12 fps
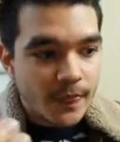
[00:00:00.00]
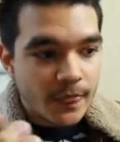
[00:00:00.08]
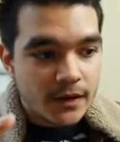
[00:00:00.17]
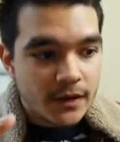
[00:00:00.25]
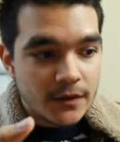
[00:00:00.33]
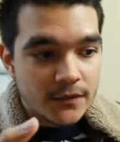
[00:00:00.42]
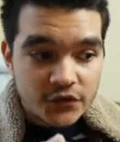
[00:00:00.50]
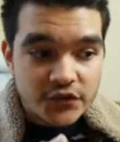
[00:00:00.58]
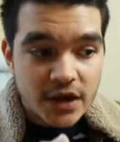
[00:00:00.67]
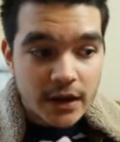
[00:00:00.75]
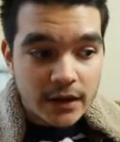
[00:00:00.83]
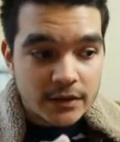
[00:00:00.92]

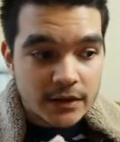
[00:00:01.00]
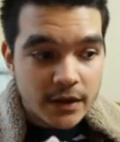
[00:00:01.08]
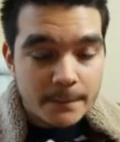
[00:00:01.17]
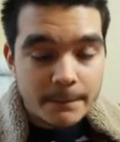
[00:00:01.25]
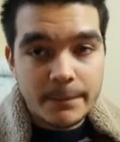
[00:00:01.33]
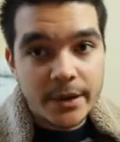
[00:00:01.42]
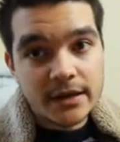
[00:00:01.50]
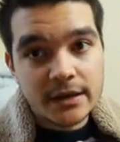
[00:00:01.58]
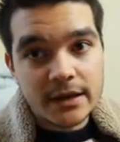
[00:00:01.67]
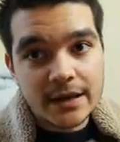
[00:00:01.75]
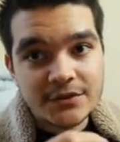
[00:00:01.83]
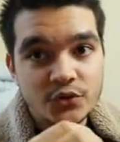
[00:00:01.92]
Fusha, but
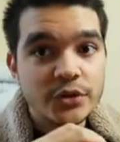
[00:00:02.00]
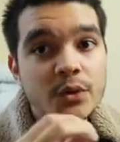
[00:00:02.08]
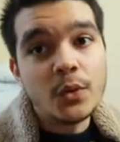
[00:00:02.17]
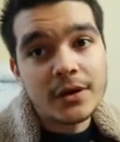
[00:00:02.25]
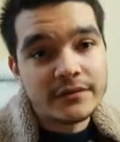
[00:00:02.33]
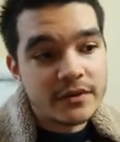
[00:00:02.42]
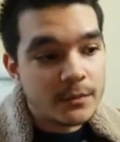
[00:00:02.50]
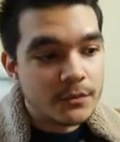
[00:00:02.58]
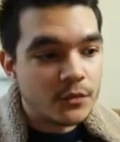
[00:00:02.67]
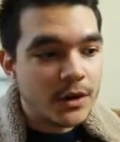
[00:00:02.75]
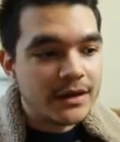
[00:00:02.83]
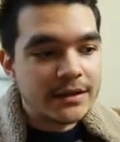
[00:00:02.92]
it's only one of them,
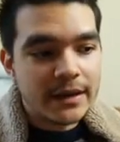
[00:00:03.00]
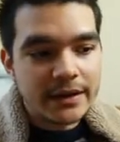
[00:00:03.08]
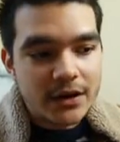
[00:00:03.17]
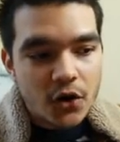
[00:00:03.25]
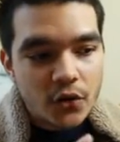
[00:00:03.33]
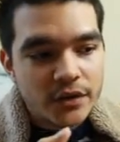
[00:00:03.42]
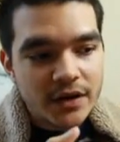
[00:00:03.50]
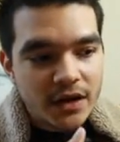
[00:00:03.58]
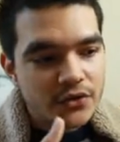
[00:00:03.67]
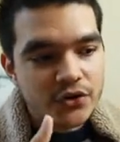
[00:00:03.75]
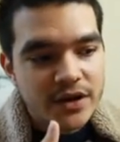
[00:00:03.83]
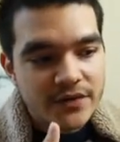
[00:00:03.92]
right? Like all the
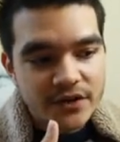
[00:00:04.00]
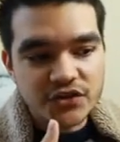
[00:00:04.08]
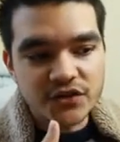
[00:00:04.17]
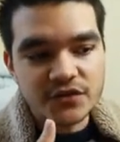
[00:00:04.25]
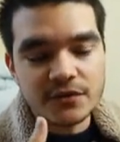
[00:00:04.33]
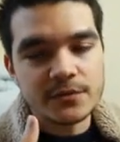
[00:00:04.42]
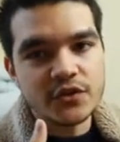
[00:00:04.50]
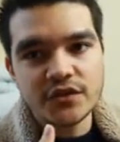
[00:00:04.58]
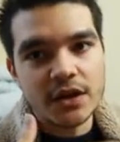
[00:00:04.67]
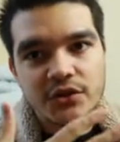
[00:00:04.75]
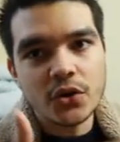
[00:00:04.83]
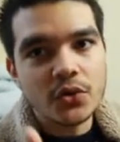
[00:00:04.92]
other definitions from
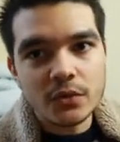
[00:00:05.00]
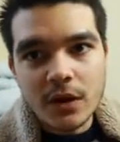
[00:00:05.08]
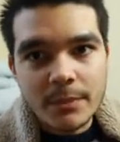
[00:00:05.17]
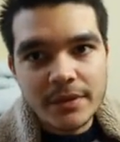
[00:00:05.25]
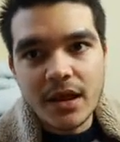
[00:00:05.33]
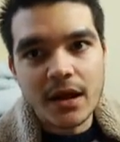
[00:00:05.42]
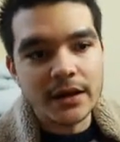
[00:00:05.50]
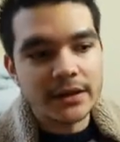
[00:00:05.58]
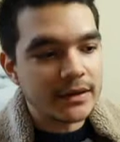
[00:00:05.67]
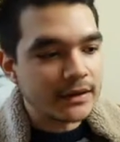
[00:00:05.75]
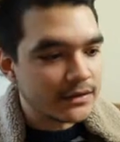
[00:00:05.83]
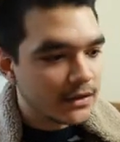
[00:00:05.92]
Fusha don't apply.
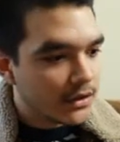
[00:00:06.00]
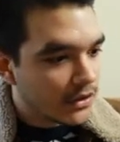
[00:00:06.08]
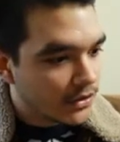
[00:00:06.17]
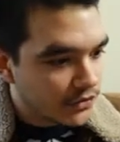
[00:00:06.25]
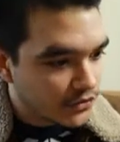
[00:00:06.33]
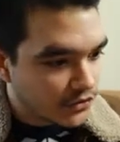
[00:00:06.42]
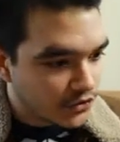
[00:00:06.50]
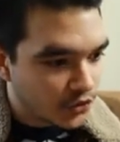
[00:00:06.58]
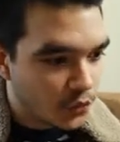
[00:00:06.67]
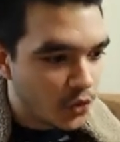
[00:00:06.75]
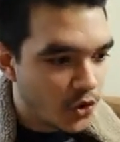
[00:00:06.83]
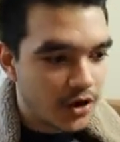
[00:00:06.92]
Like to
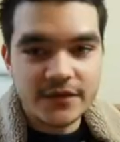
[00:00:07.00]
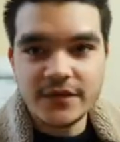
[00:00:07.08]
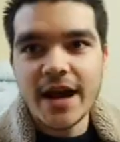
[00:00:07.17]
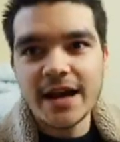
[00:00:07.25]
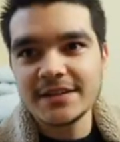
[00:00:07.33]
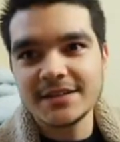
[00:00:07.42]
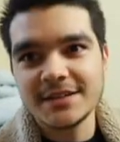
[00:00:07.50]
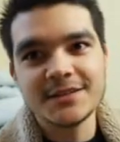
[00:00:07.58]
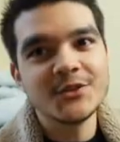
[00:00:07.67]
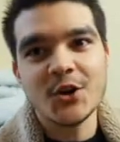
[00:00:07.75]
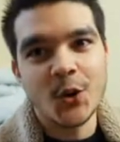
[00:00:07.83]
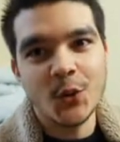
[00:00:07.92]
walk fast,
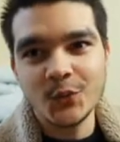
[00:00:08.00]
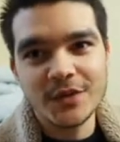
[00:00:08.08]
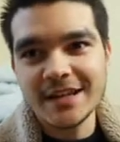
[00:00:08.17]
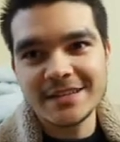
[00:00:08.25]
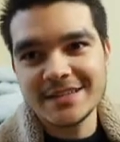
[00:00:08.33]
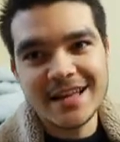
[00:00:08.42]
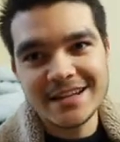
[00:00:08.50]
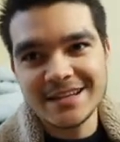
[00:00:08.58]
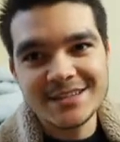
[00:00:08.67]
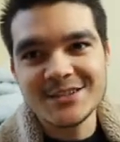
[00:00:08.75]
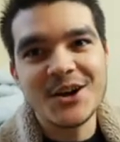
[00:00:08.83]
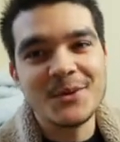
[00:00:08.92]
no, that
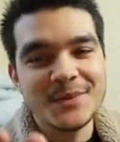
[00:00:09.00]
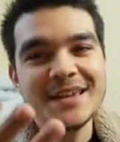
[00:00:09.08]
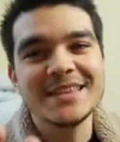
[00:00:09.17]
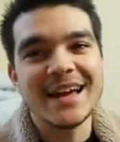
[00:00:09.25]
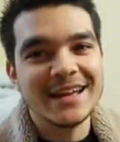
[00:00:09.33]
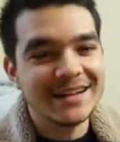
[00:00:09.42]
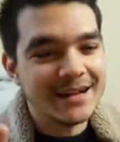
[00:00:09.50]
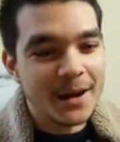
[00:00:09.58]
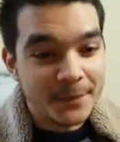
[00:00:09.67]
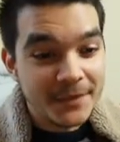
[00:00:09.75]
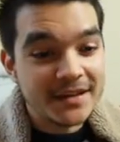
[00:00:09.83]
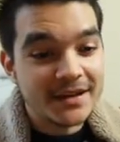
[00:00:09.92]
does not mean that in
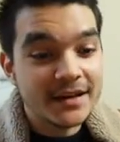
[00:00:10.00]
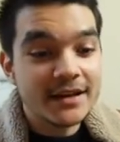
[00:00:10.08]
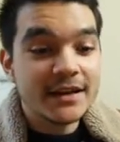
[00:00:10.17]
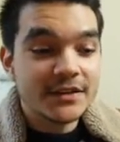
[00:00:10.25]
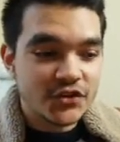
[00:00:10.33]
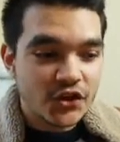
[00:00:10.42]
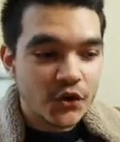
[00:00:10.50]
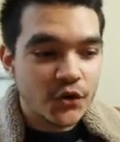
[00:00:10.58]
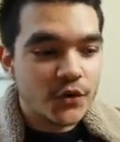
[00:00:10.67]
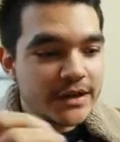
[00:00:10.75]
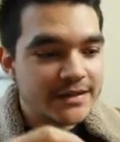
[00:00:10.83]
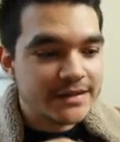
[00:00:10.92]
Armenia. So
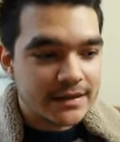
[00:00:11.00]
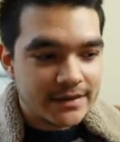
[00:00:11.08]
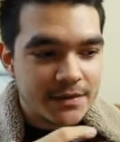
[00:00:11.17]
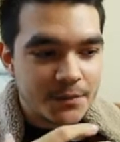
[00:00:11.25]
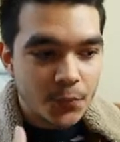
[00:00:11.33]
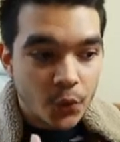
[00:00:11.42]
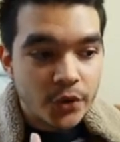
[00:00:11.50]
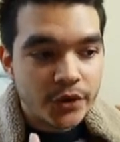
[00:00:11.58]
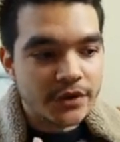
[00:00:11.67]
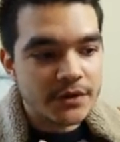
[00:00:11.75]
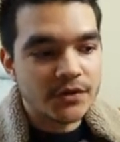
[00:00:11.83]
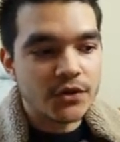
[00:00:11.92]
it's important,
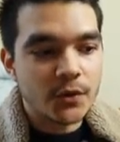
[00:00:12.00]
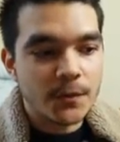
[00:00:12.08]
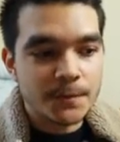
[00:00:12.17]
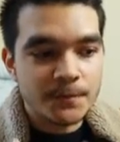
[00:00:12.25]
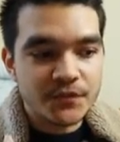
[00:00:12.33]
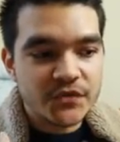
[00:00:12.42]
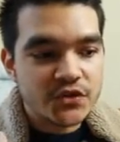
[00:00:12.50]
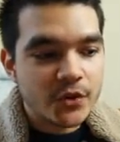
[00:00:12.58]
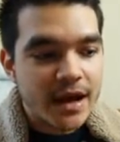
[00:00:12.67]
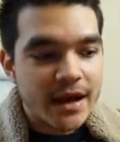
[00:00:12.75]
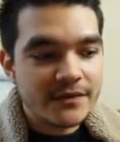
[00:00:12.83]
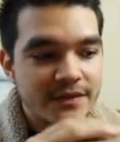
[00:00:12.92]
to
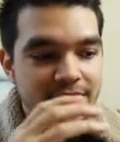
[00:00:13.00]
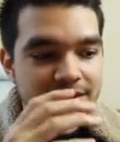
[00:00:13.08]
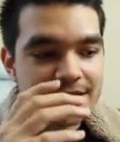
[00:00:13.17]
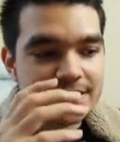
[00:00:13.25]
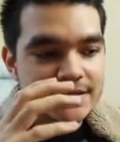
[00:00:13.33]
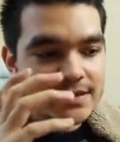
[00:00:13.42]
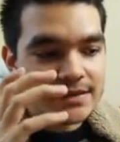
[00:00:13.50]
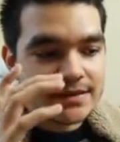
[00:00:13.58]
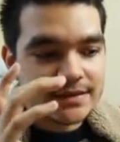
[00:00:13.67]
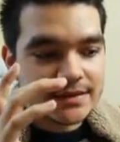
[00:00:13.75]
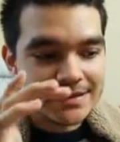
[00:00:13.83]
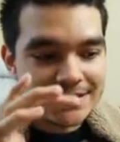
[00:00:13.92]
have this
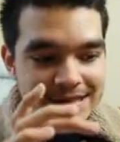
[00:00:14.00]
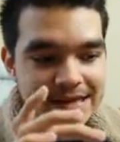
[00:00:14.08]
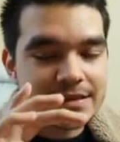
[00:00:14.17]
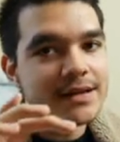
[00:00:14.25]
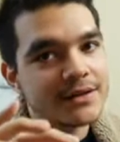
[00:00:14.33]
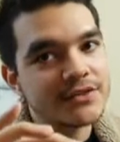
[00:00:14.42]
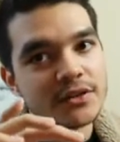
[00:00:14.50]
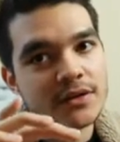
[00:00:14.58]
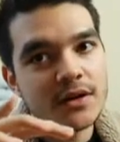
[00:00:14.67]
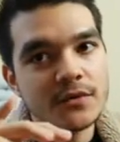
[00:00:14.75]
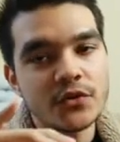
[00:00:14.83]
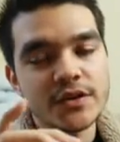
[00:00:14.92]
distinct section
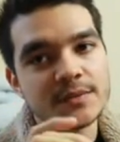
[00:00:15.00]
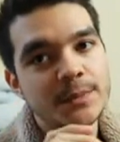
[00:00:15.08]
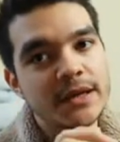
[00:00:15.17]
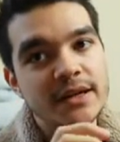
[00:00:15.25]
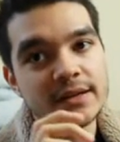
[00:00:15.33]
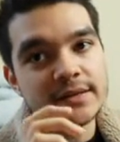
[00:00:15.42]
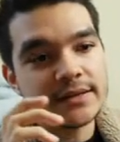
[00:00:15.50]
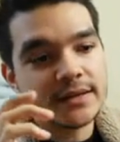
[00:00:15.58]
for this because